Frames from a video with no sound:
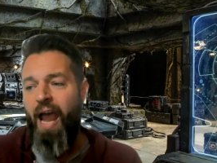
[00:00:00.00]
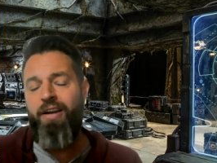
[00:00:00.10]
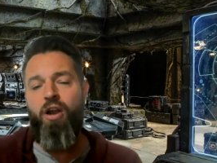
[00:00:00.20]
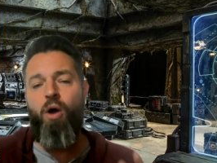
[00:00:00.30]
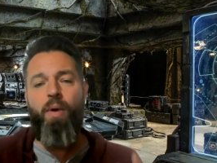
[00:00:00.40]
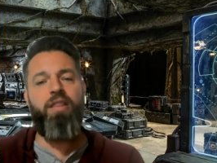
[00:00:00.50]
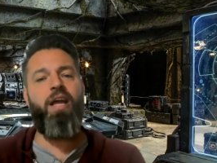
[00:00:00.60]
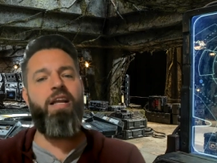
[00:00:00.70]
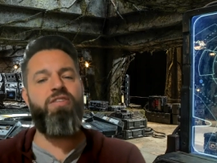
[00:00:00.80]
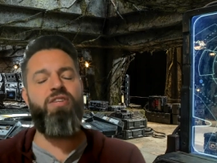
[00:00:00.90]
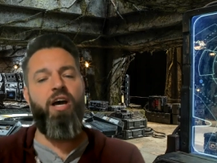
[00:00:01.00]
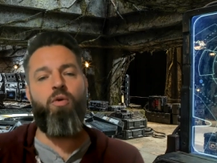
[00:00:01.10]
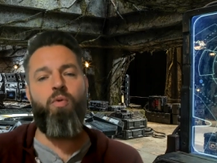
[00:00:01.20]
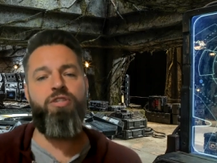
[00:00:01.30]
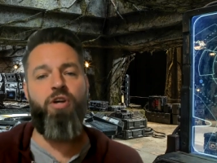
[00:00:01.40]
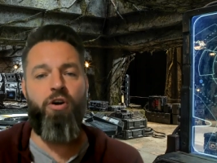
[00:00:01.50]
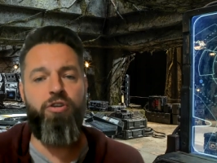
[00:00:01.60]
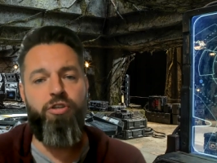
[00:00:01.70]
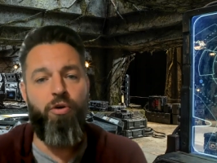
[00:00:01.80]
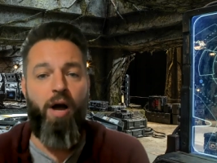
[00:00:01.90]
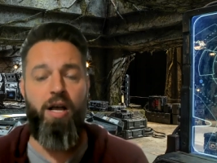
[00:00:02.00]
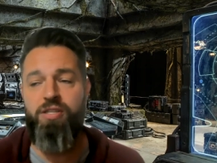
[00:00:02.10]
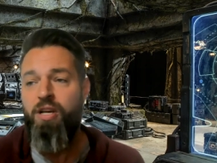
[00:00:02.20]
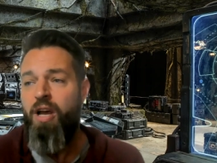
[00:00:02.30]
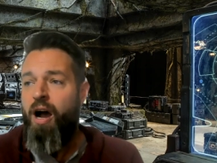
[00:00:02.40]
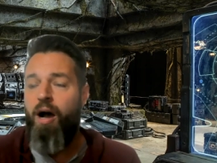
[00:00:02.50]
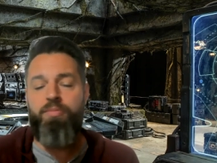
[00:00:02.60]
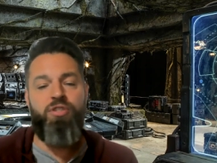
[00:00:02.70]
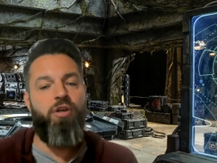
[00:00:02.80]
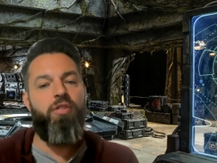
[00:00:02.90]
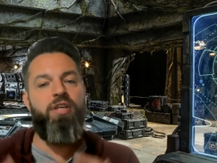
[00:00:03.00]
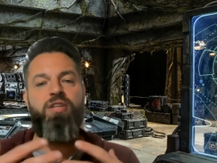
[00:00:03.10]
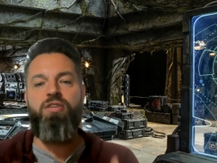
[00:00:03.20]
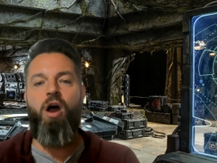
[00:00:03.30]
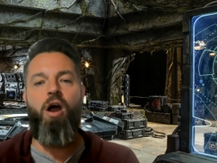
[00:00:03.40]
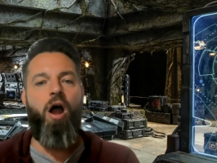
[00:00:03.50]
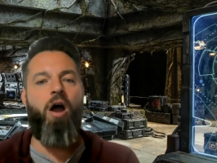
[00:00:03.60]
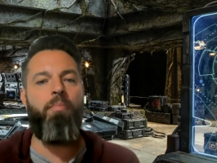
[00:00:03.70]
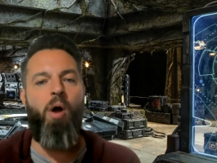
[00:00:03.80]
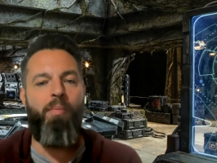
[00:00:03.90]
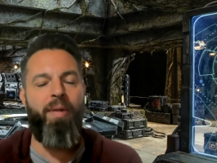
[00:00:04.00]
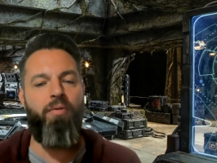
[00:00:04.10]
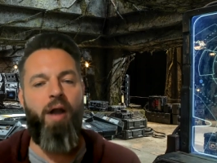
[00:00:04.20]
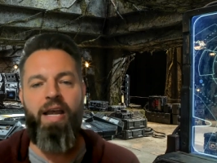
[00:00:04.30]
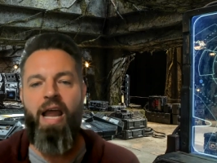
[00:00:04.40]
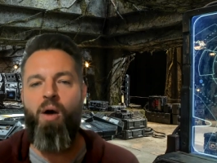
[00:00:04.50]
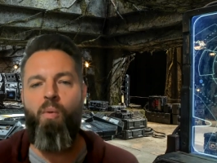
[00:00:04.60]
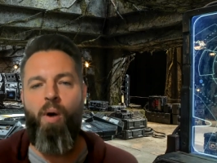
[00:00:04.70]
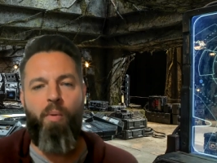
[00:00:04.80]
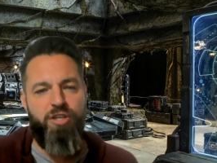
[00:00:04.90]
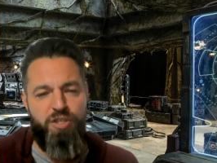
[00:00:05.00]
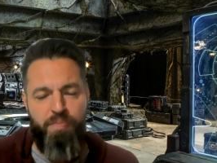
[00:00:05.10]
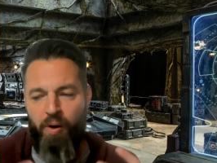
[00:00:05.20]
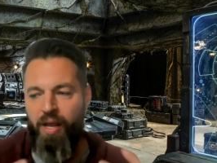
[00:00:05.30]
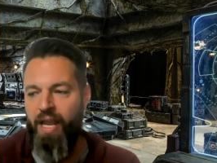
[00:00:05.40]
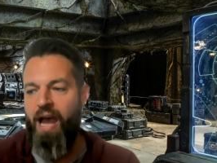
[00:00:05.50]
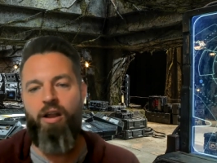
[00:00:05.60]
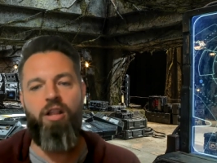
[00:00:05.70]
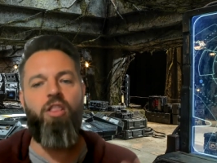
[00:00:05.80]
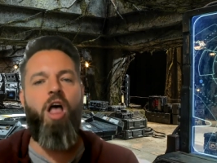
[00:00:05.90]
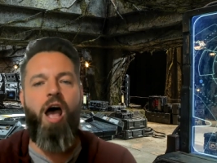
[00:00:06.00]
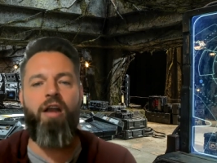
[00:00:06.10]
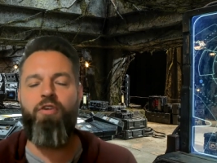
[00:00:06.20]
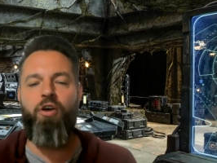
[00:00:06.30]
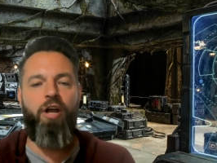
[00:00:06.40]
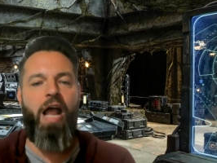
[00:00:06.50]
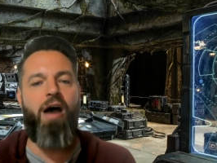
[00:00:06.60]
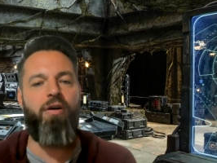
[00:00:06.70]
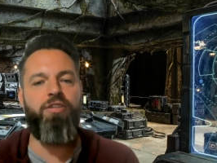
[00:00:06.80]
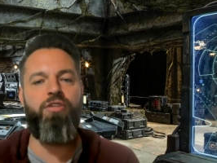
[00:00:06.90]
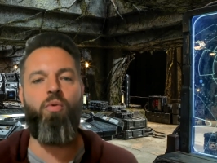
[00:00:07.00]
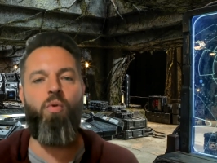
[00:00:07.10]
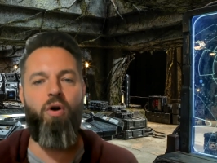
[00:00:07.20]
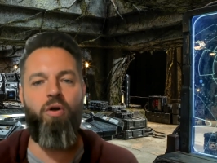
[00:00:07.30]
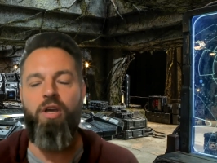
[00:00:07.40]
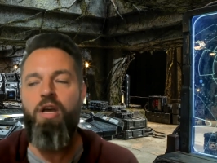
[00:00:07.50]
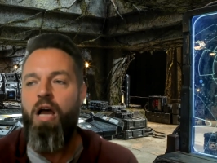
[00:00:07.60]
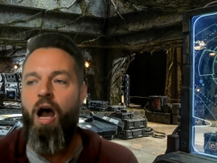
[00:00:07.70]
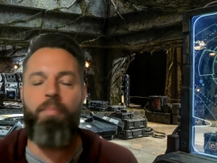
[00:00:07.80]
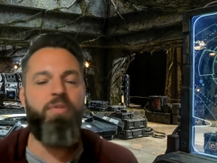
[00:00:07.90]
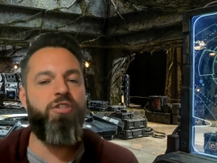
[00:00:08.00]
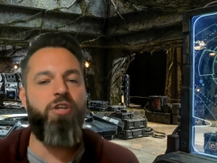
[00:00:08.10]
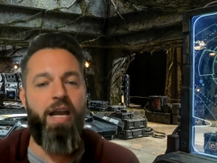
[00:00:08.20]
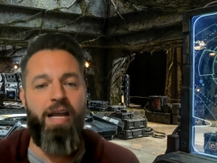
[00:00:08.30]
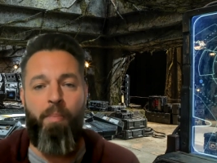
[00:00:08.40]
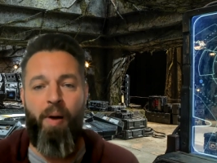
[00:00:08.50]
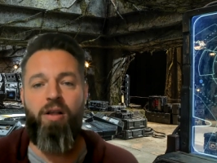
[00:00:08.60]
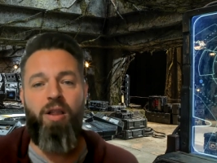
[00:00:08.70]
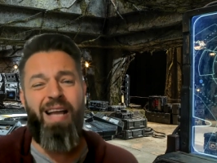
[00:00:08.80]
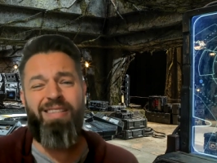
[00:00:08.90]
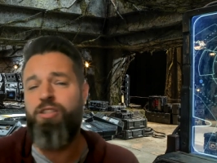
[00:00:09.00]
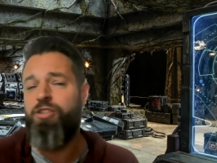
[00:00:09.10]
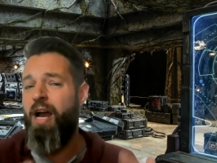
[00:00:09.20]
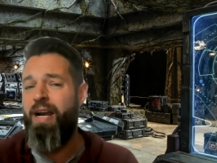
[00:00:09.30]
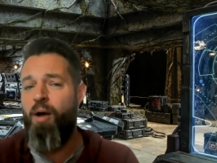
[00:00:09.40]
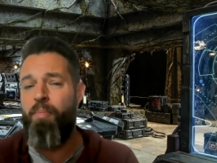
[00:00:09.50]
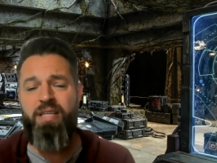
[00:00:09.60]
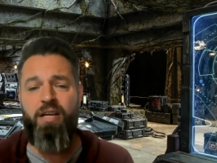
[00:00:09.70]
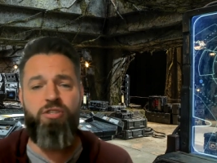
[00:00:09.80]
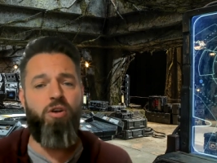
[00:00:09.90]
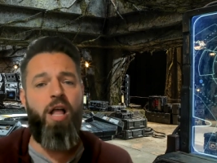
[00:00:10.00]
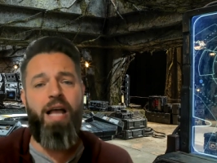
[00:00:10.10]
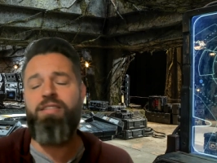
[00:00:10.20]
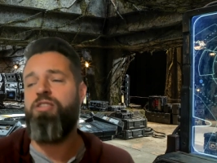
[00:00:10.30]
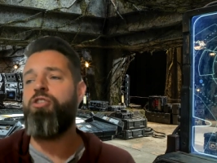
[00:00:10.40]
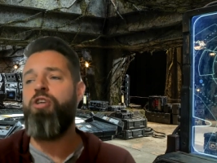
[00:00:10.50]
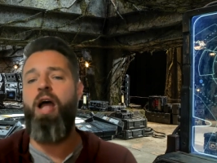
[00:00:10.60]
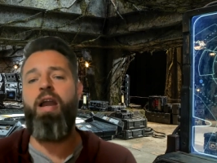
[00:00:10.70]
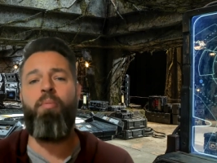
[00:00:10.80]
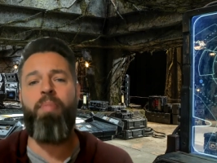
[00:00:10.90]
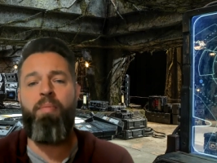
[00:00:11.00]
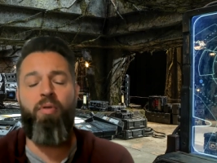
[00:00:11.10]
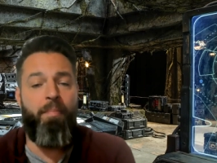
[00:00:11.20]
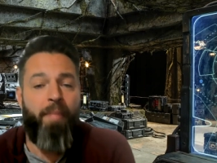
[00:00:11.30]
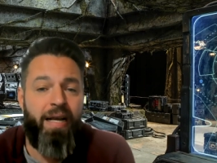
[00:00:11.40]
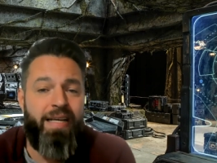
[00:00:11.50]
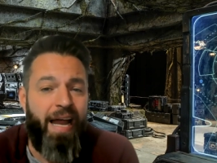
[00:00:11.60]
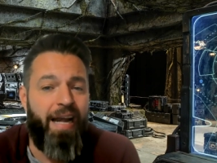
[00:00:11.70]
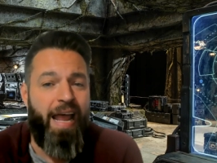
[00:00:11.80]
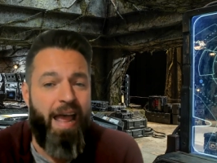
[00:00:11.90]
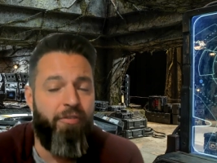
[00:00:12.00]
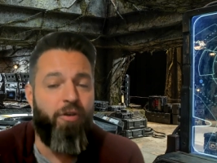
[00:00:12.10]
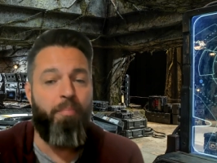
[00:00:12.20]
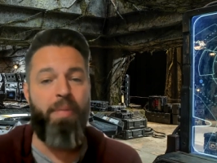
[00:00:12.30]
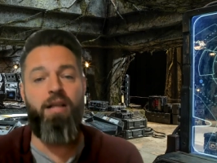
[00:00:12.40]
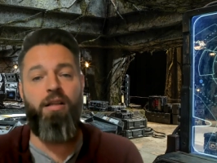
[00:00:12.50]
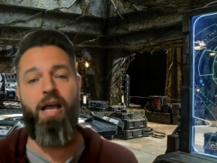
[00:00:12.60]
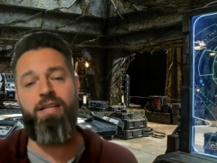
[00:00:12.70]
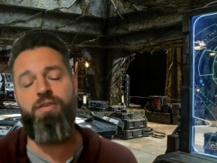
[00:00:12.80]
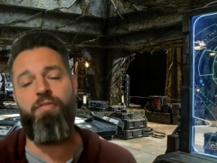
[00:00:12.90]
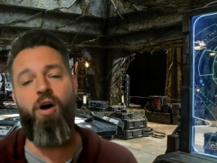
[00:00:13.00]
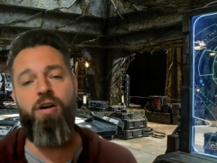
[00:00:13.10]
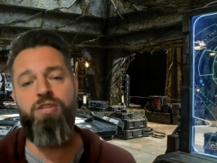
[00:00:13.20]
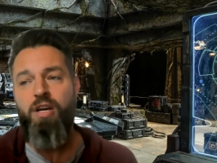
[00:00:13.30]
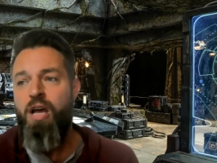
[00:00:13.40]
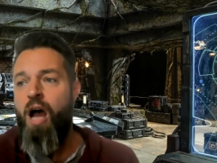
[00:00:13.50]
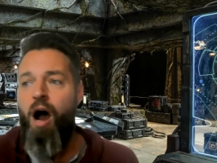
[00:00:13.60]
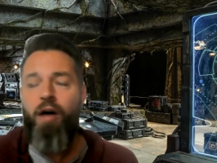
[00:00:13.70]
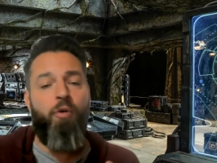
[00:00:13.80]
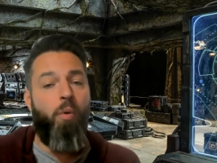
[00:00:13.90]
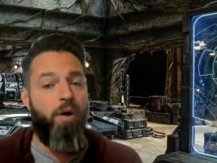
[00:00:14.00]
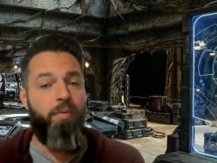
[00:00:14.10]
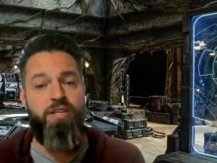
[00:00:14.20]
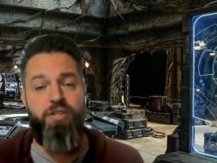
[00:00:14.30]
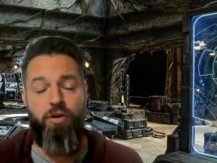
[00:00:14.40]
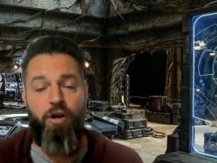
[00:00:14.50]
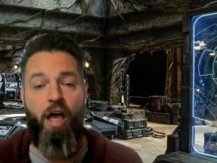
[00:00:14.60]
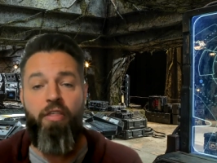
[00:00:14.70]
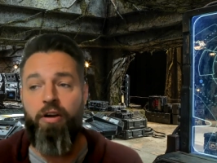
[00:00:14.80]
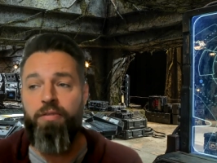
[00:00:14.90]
and knowing that it's going to return to us. Um, so this is our, our moment right now where we're just putting out a lot of good out into the world um, to try and help our clients, to try and help potential clients, and to try and help people that might not ever be clients of ours uh, for one reason or another.